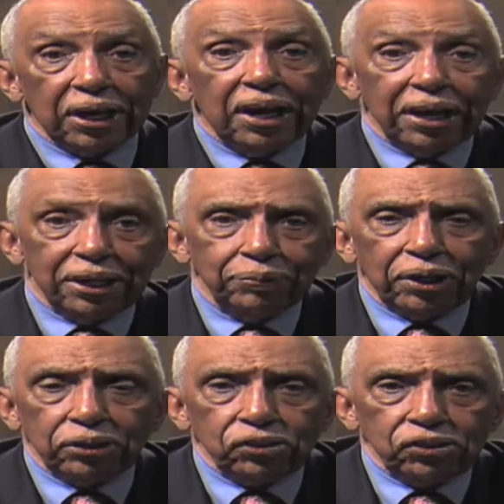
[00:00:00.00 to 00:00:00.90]
Hi, I'm
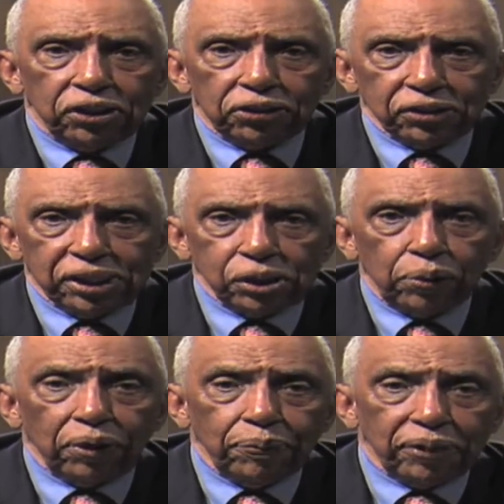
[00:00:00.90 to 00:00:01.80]
Dr. Gerald Dees.
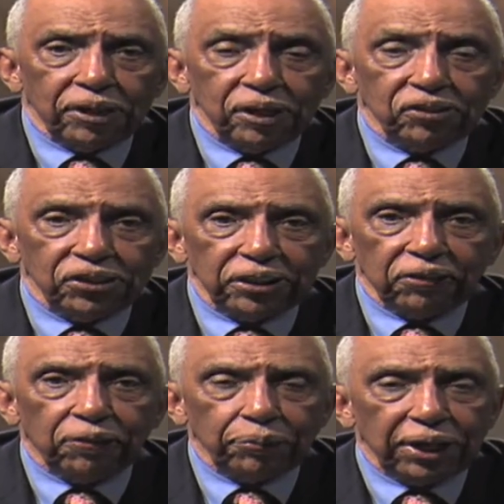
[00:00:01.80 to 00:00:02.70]
Welcome to Health
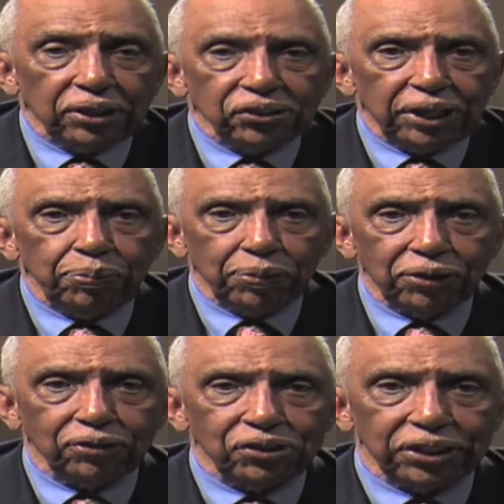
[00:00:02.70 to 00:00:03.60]
Center from Downstate
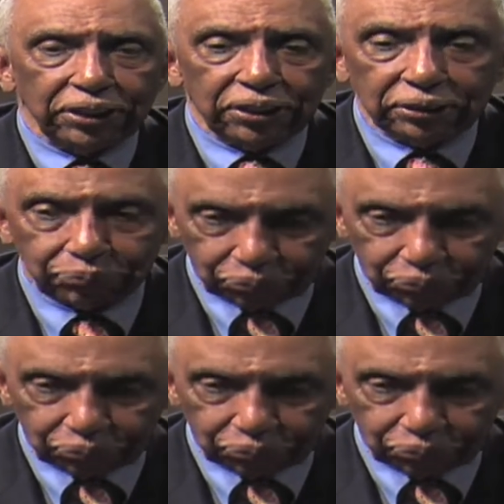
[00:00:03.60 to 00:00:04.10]
Medical Center.